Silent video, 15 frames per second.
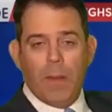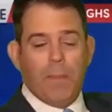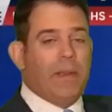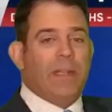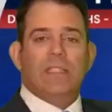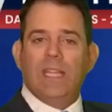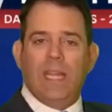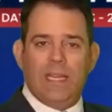But
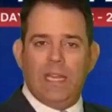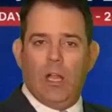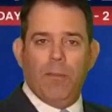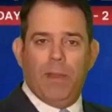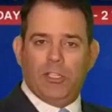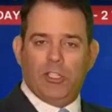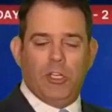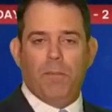as Danielle
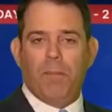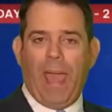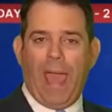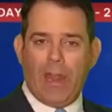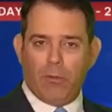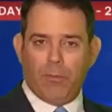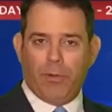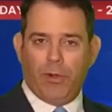mentioned in
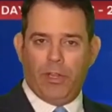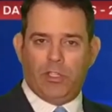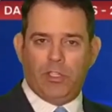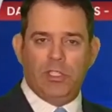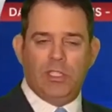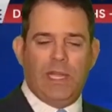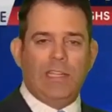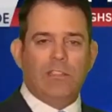pattern predictions
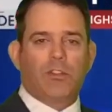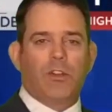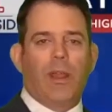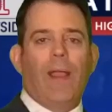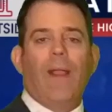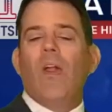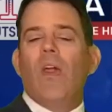yesterday,